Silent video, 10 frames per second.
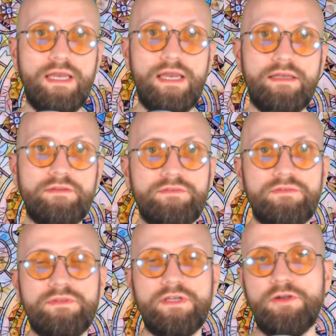and
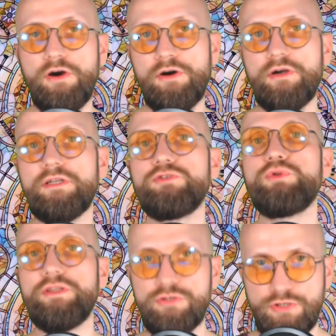that are
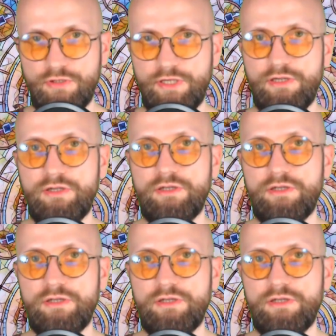traditionally